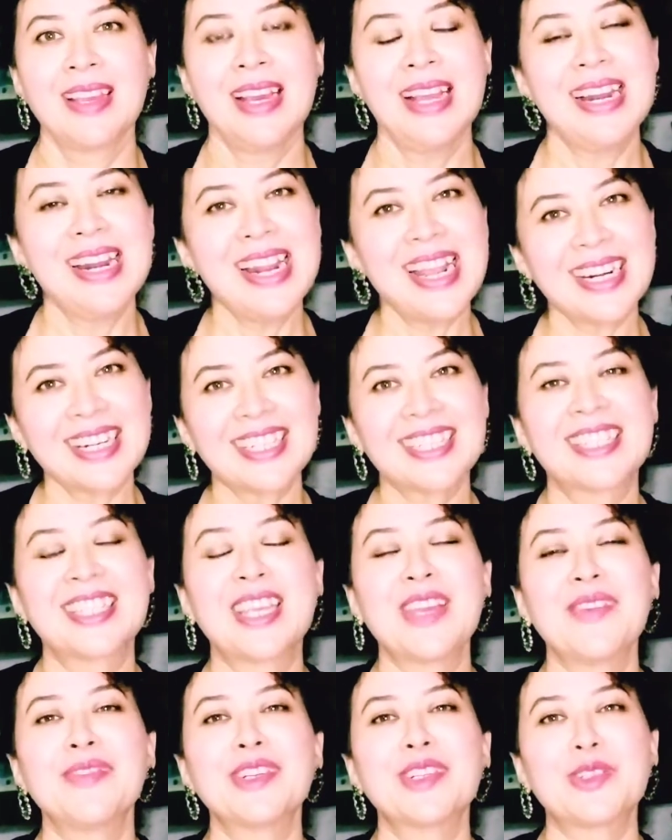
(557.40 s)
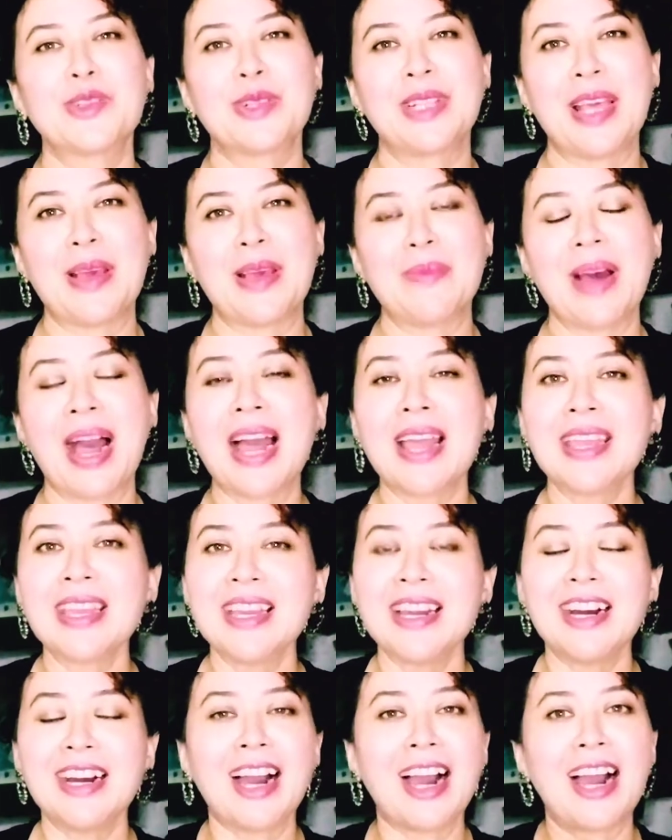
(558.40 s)
Let us give it to them.
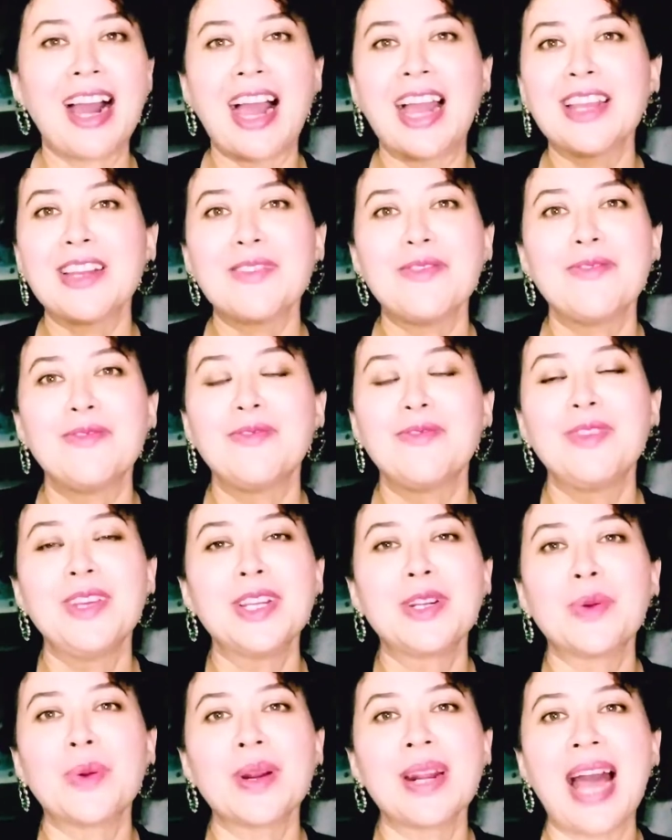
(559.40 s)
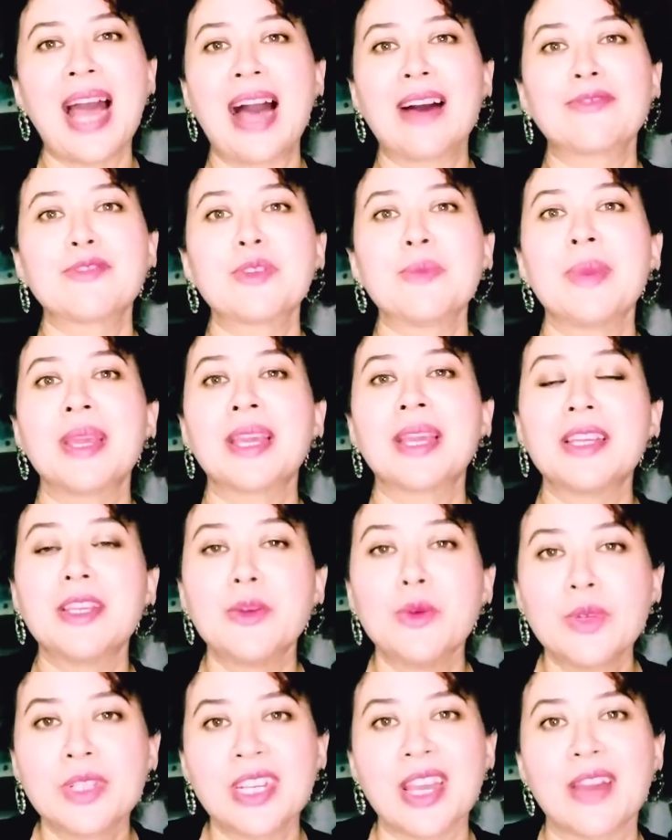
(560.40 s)
We don't have to make a
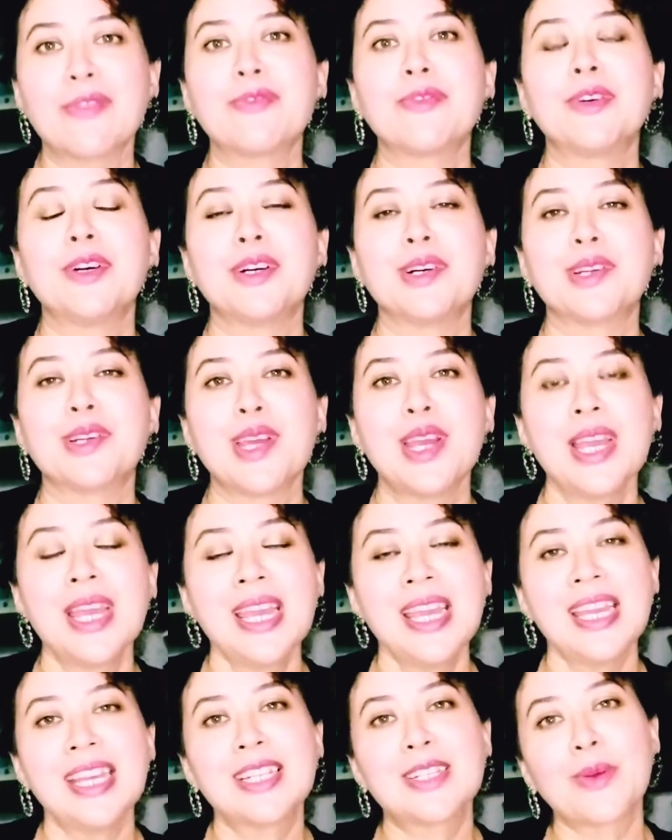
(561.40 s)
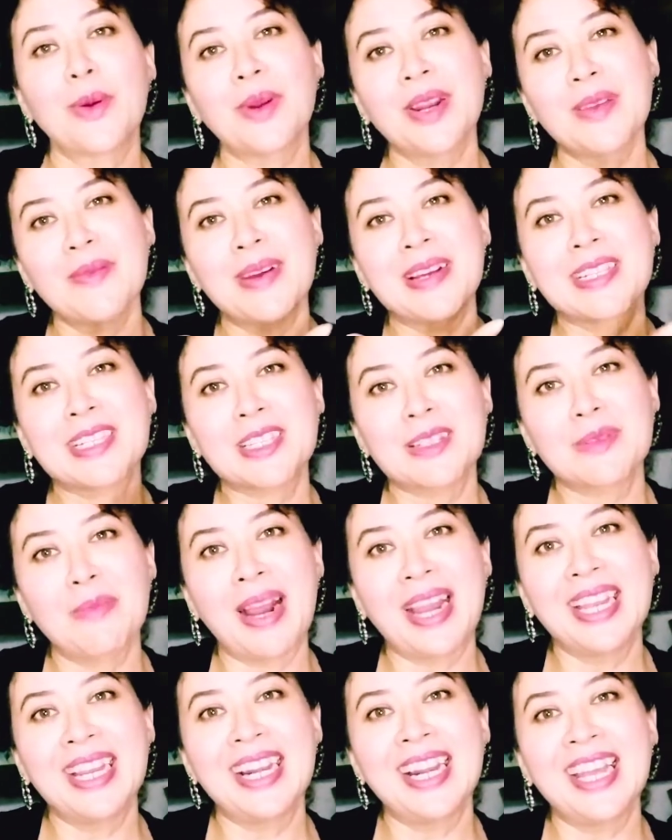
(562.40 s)
huge effort. It's only by
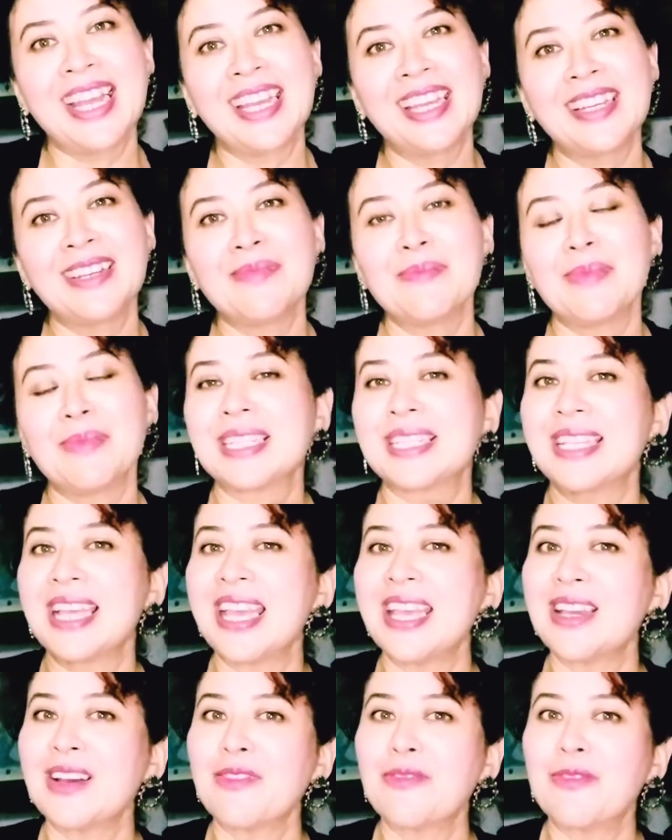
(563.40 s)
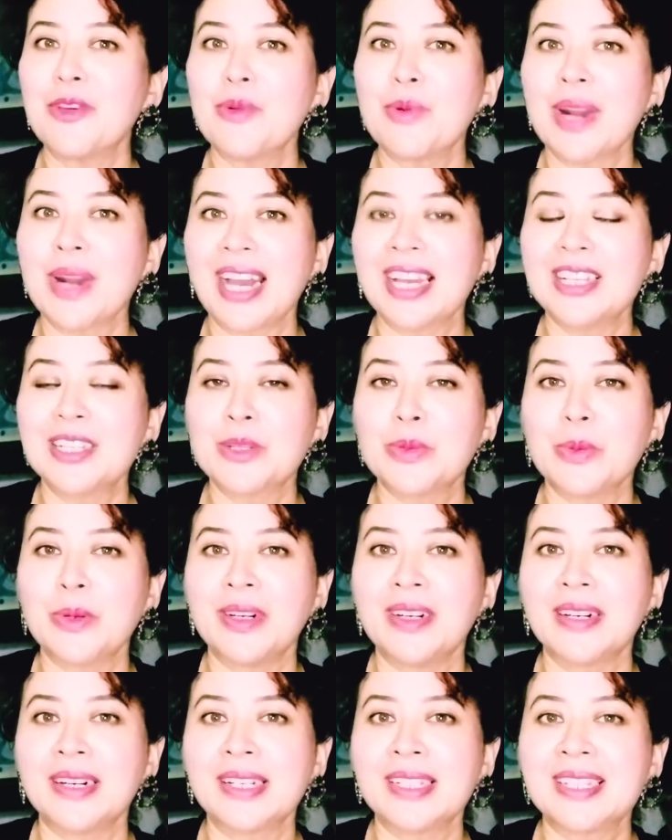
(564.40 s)
smiling, by saying a few nice
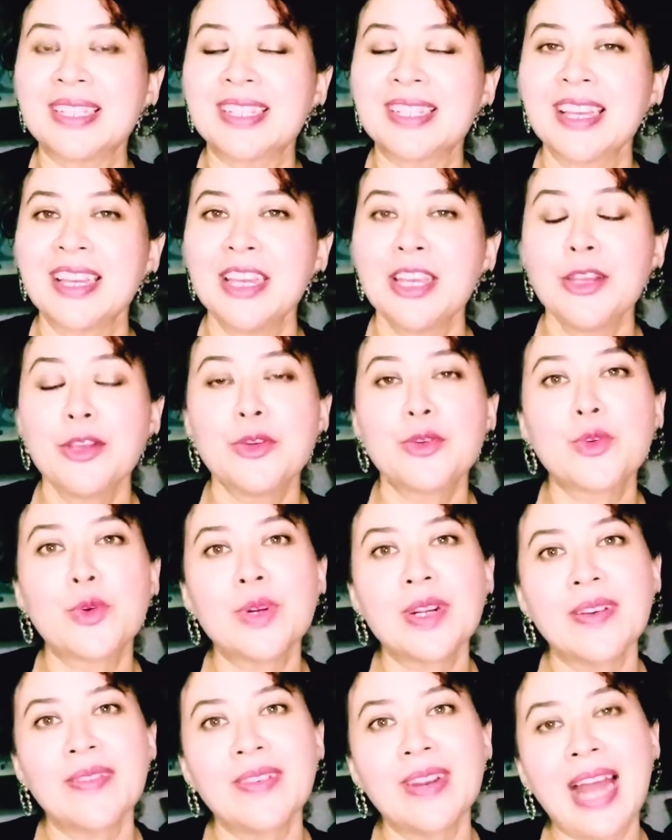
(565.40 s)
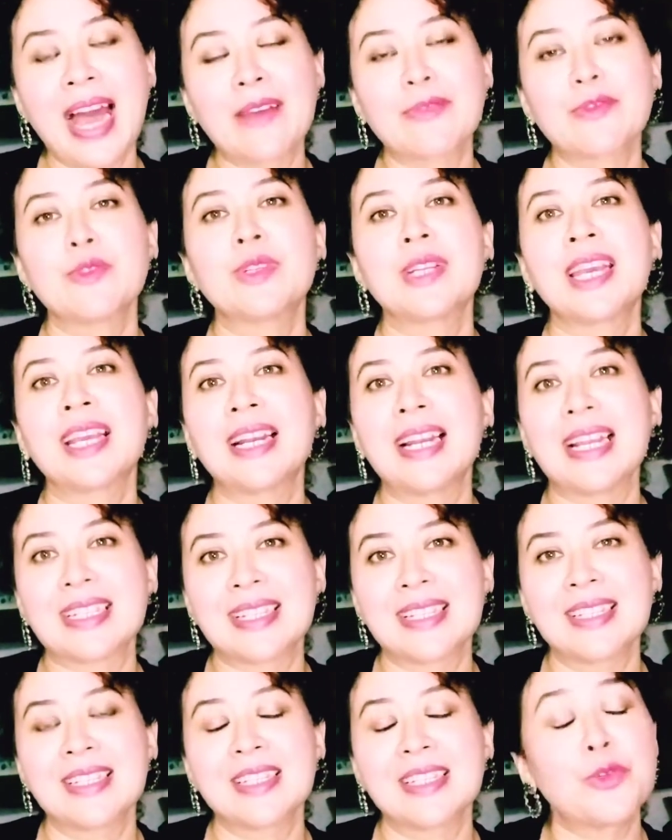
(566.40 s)
words. You don't even have to take
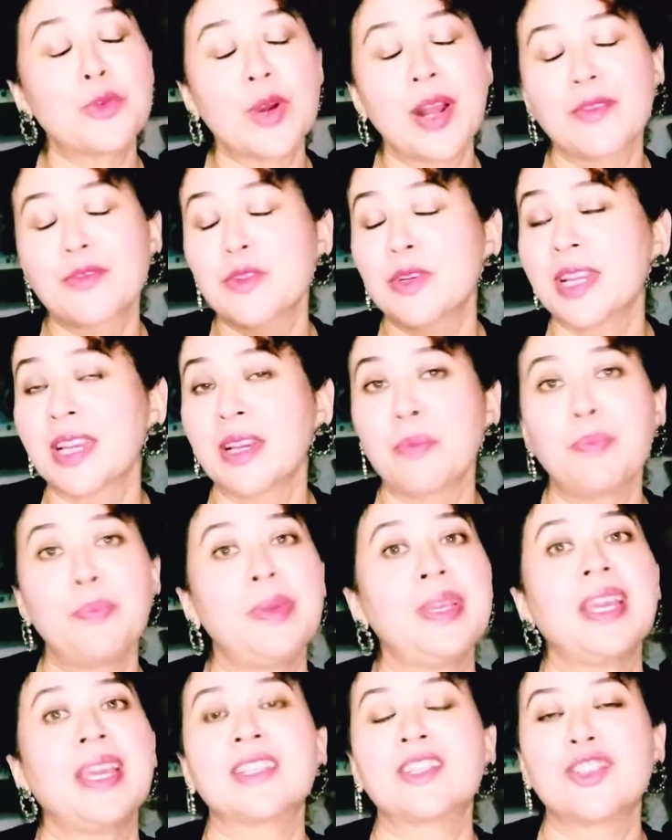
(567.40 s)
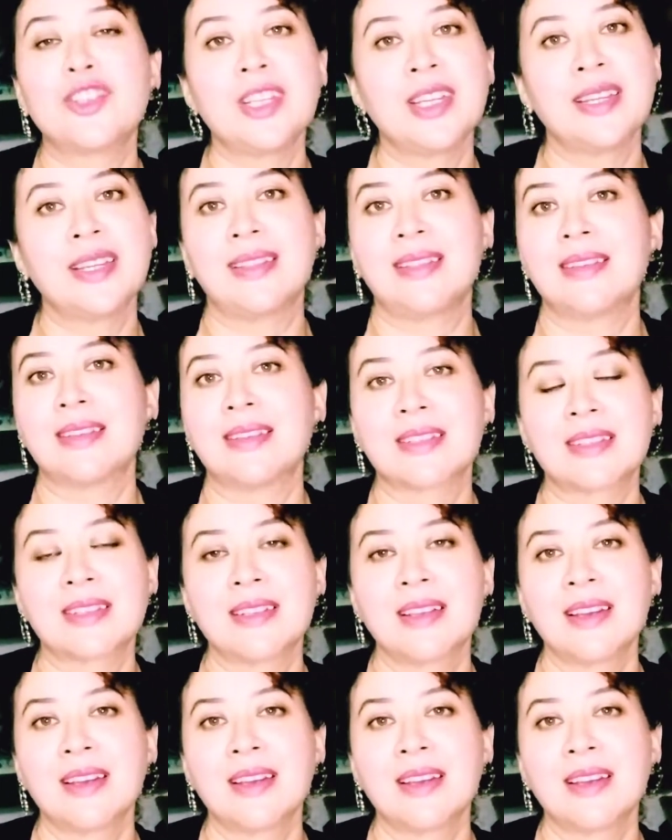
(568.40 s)
lessons. You don't have to take a PhD in this.